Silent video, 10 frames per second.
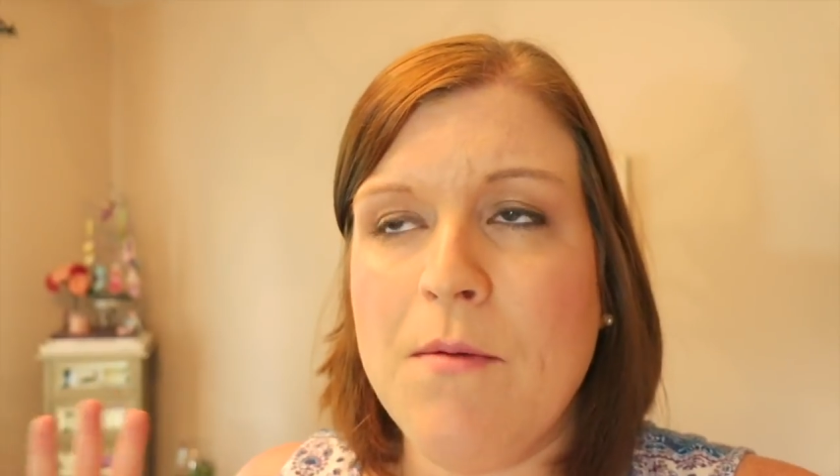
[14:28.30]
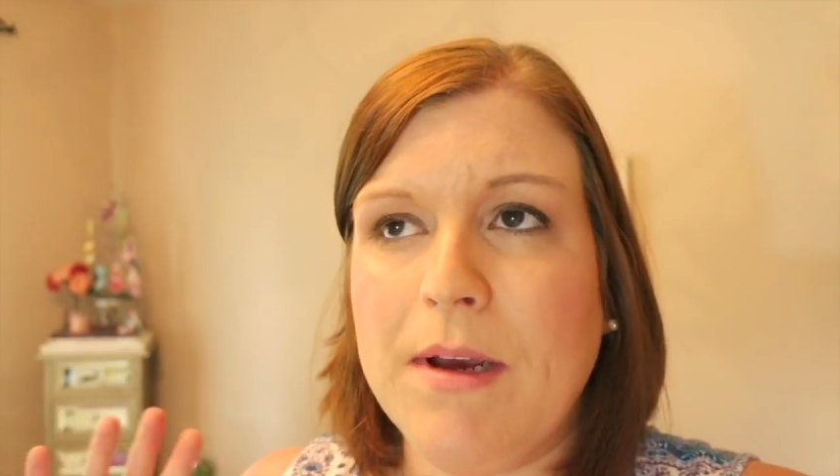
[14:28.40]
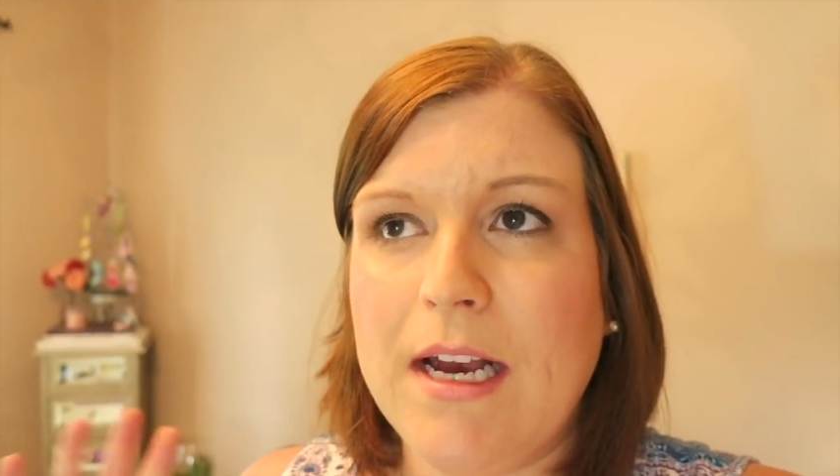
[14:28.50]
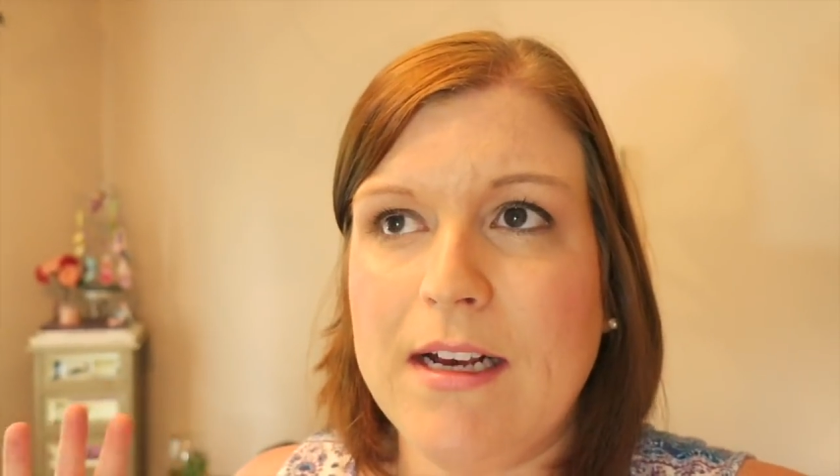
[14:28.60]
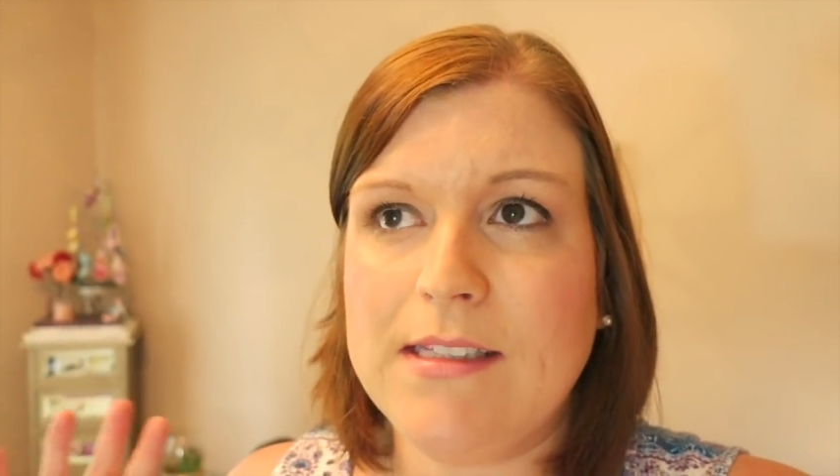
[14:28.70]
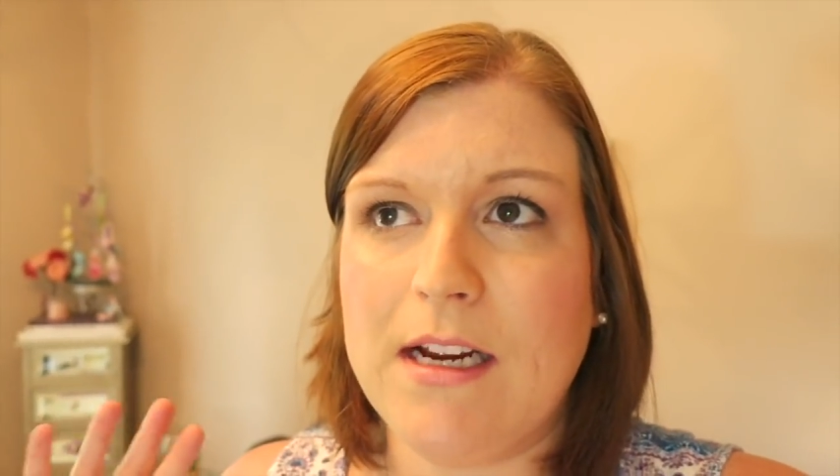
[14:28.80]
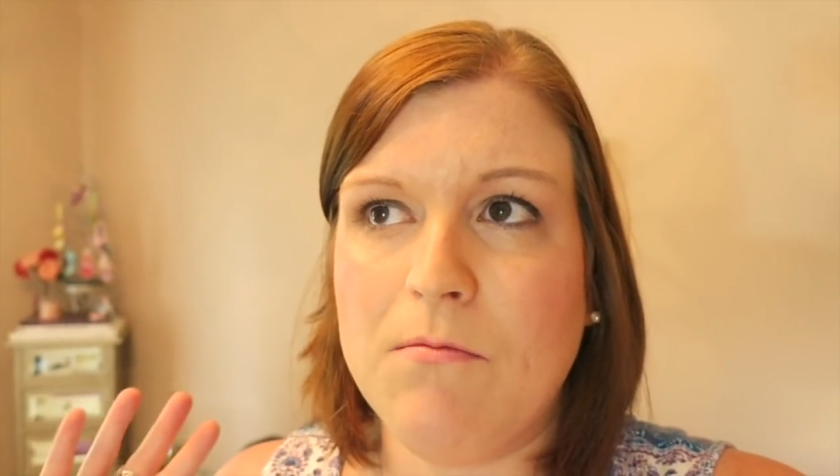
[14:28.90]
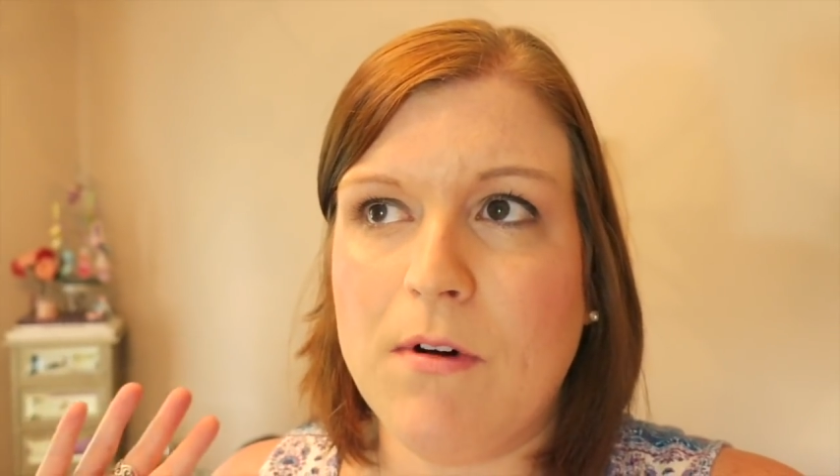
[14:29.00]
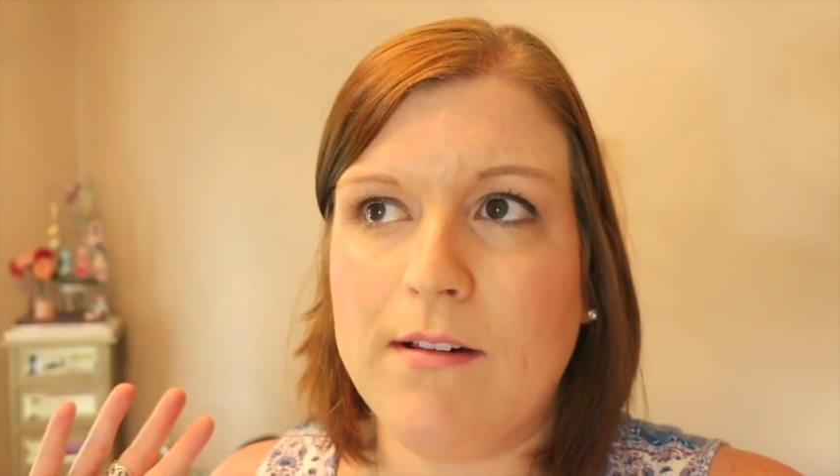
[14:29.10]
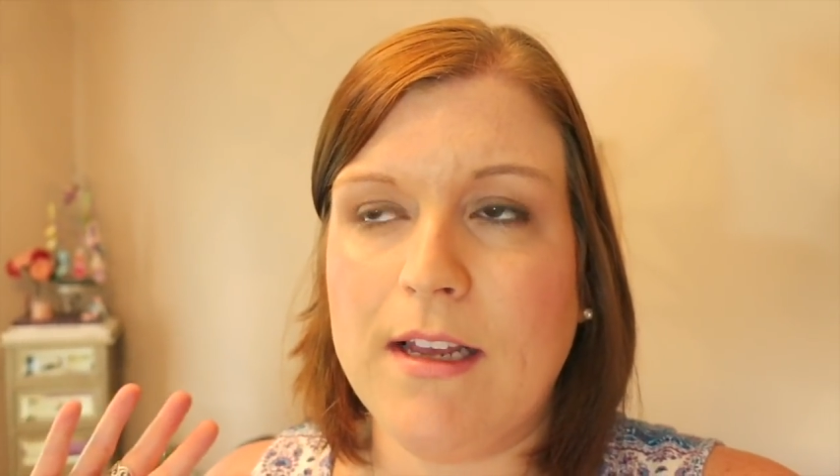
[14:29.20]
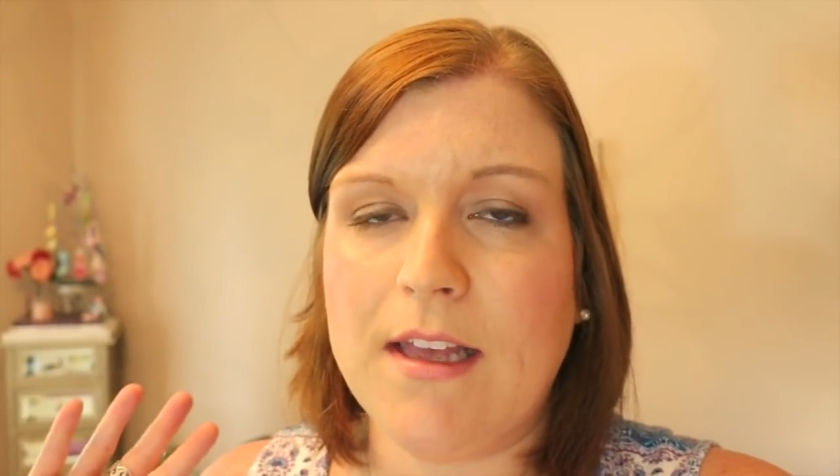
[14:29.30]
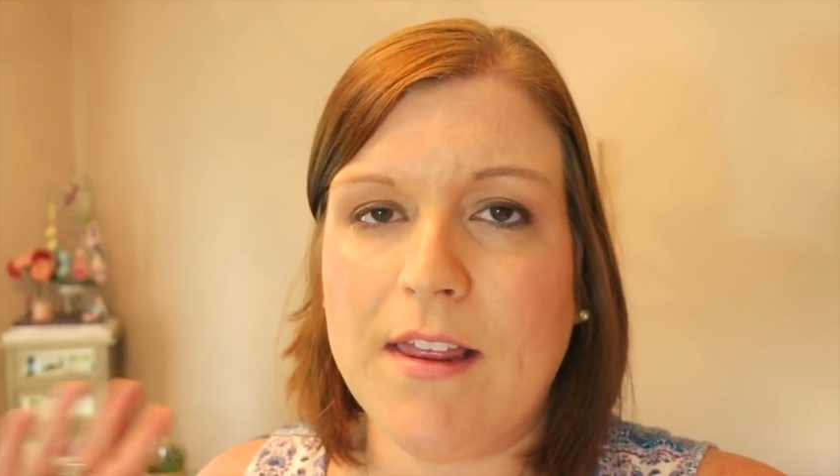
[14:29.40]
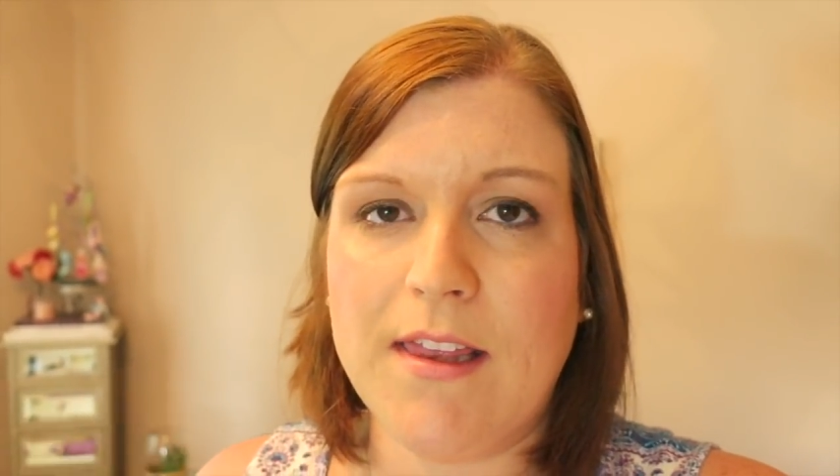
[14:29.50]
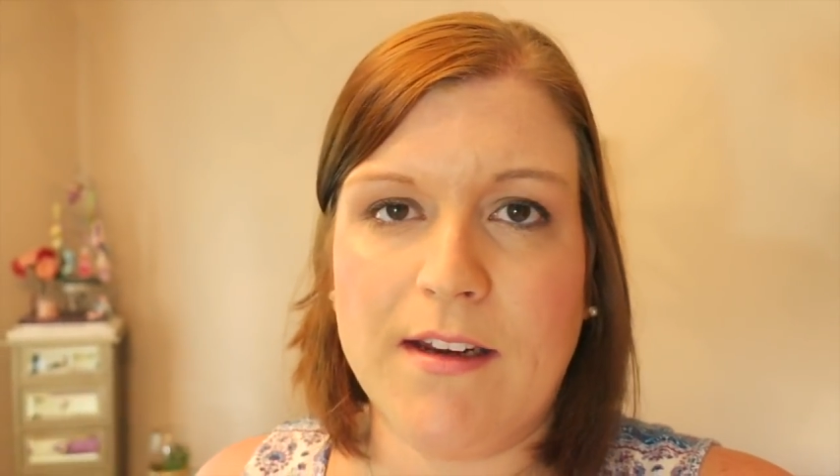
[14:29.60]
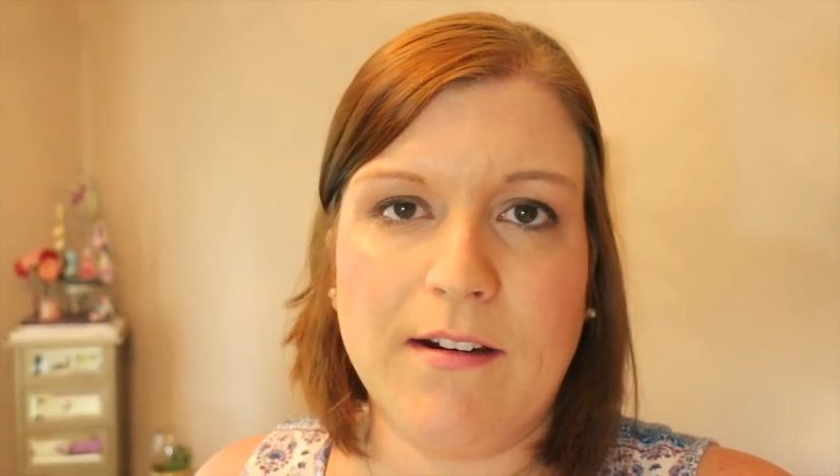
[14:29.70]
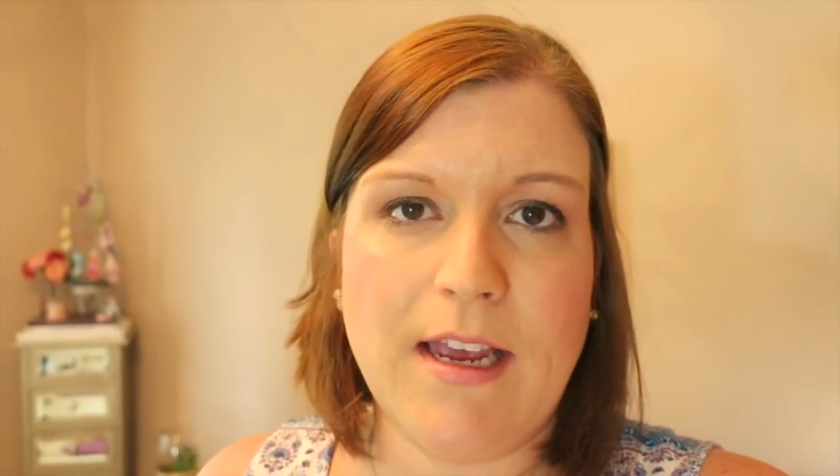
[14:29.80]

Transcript: because I want like a thicker